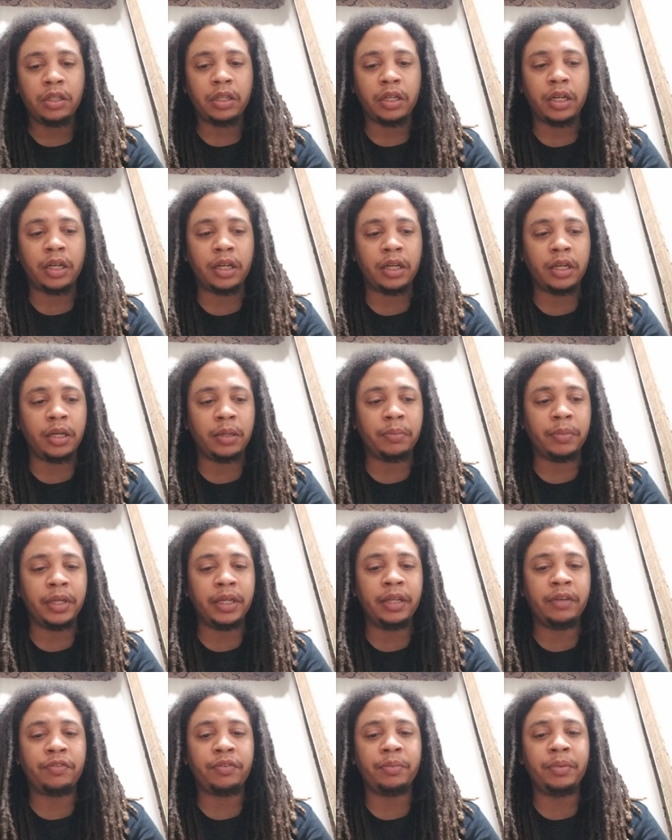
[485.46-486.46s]
um,
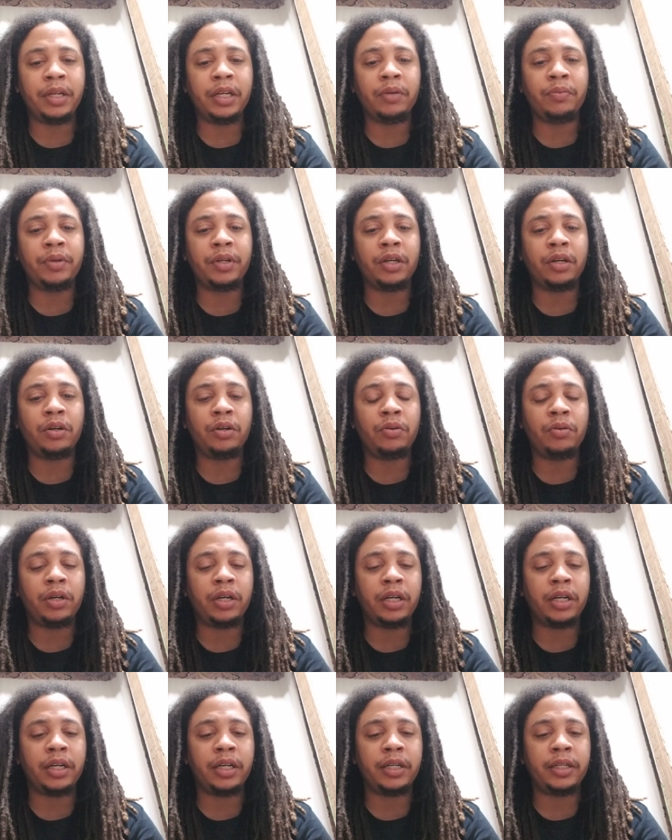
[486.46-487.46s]
and then from there we
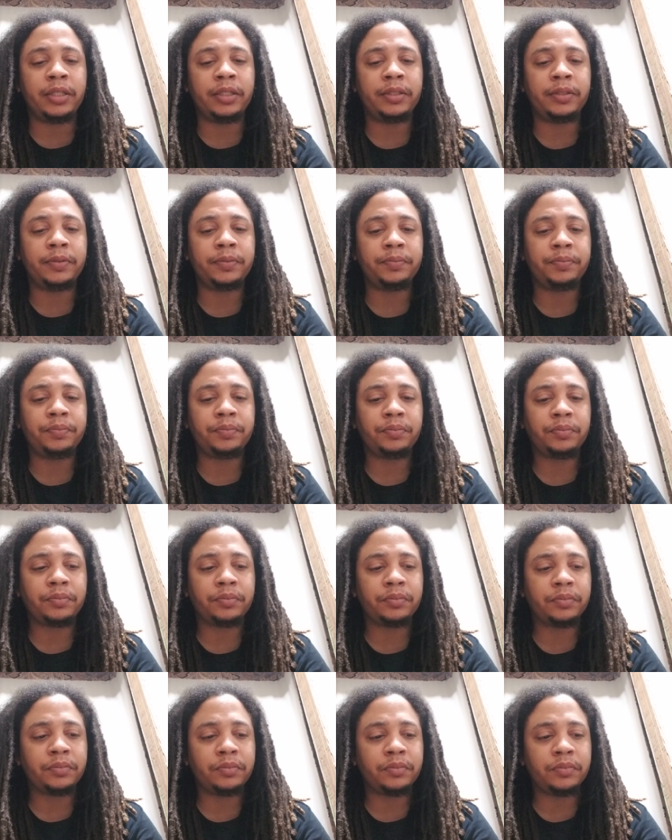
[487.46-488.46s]
go uh,
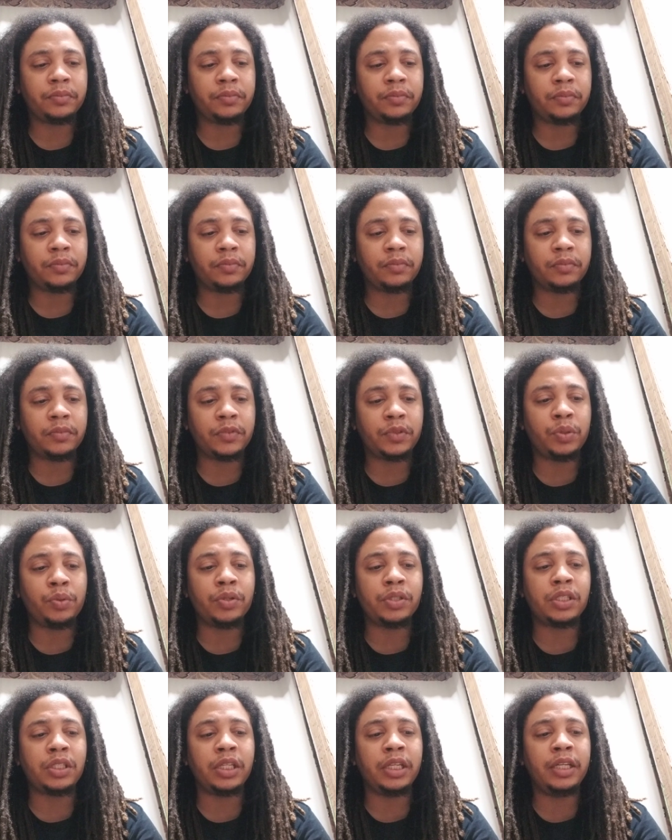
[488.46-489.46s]

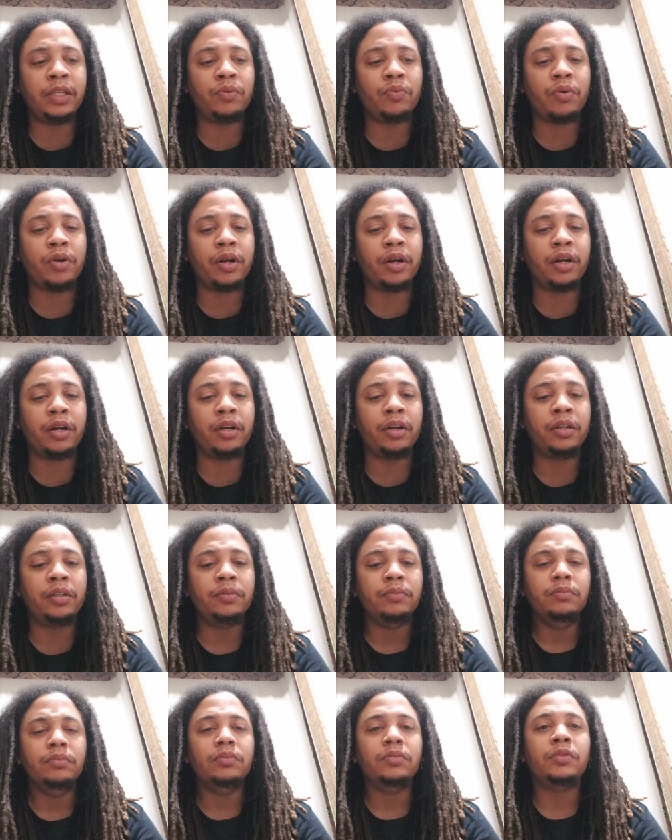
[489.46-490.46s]
to a scene where
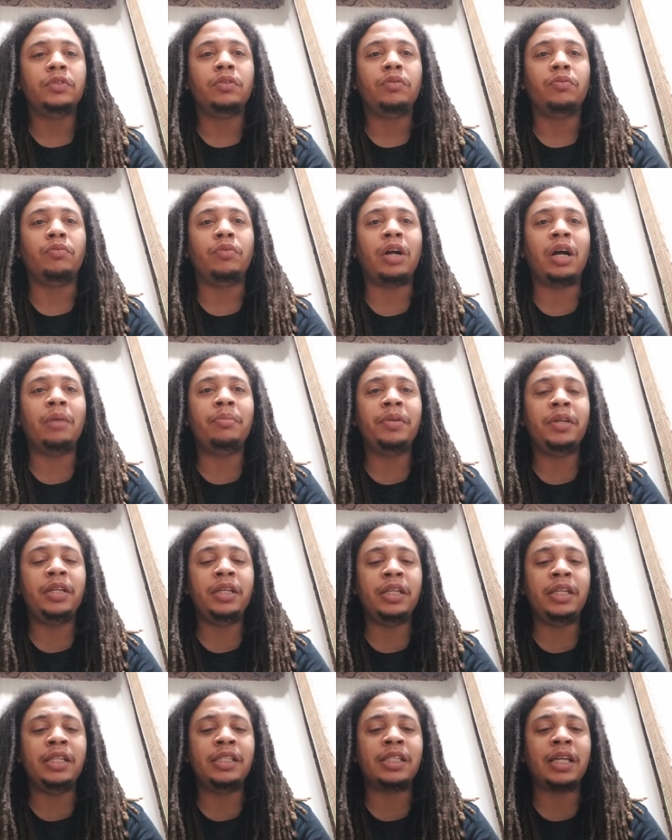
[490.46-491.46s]

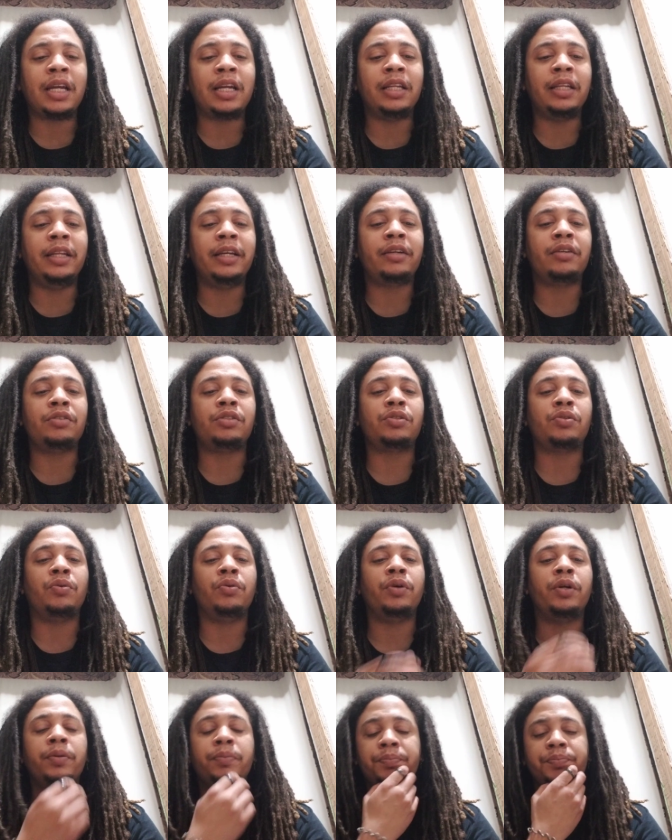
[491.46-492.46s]
Robbie he's at a liquor
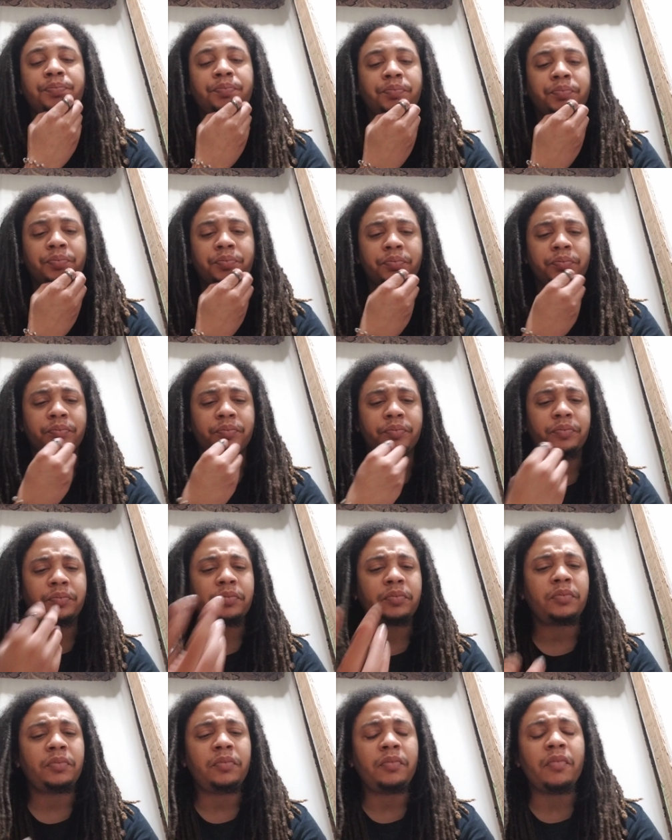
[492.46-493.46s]
store,
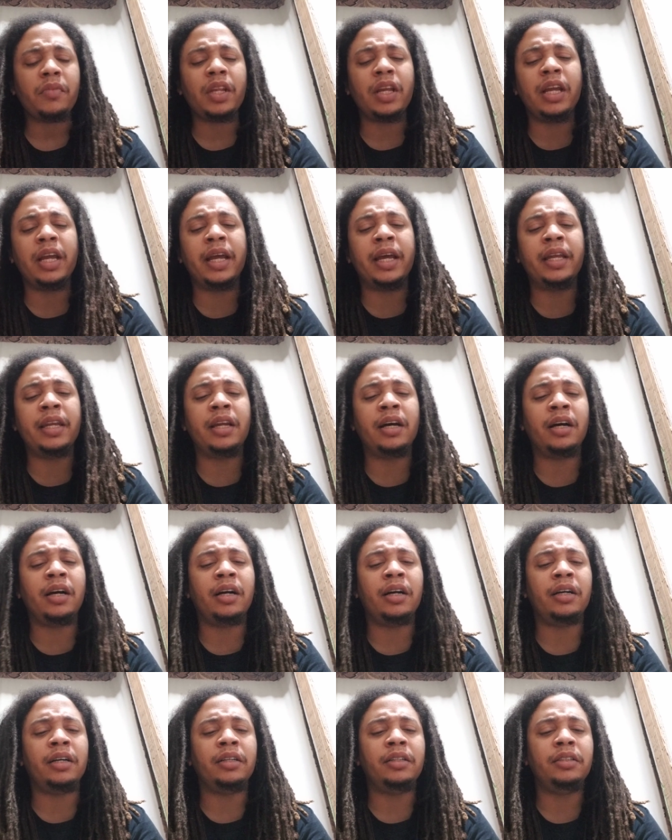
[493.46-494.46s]
and
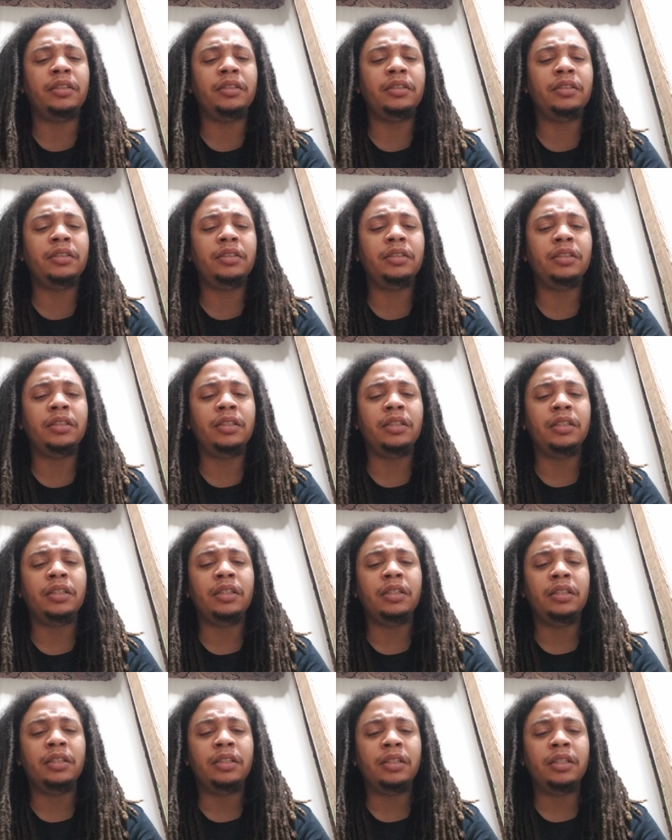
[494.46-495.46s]
uh
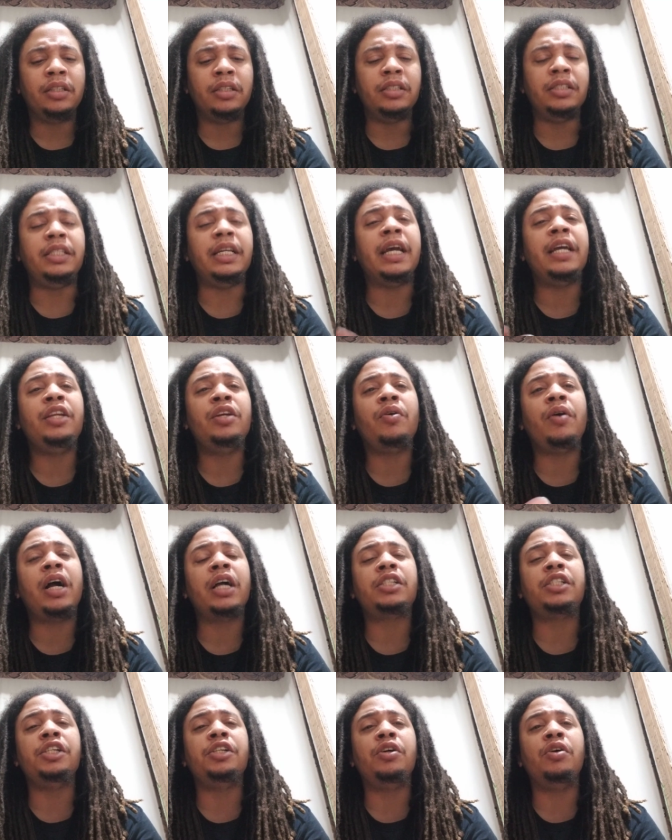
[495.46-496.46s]
Daniel
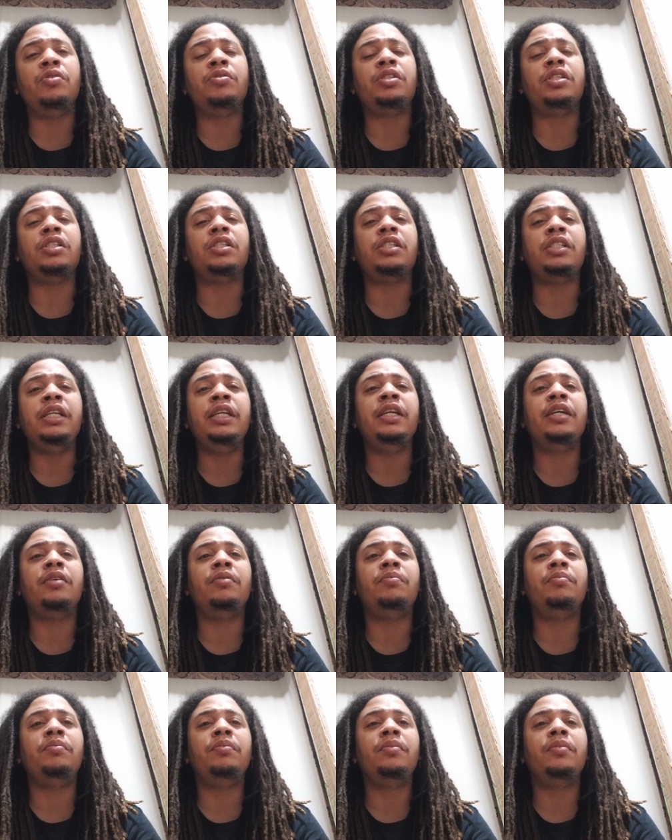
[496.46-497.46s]
actually goes to see
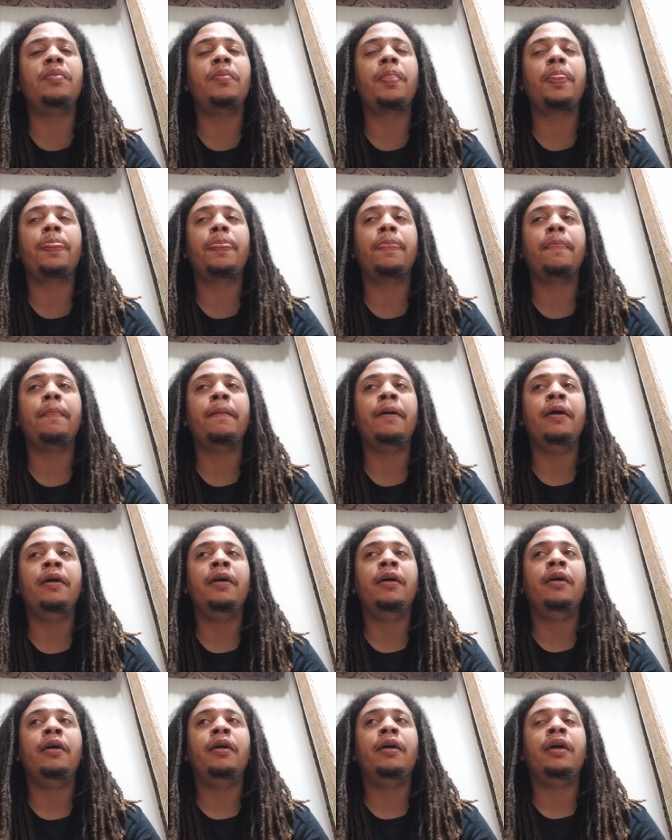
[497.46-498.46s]
him,
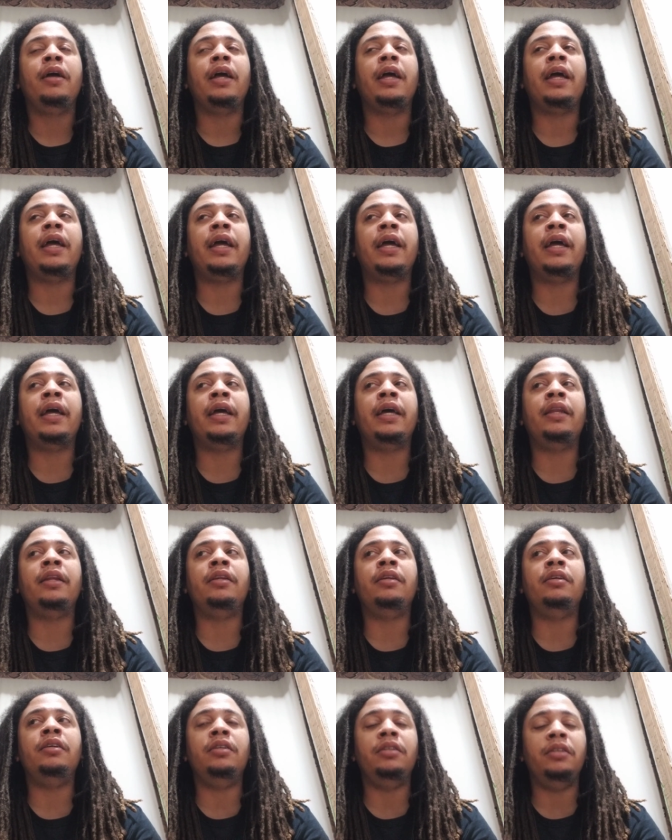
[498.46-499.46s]
and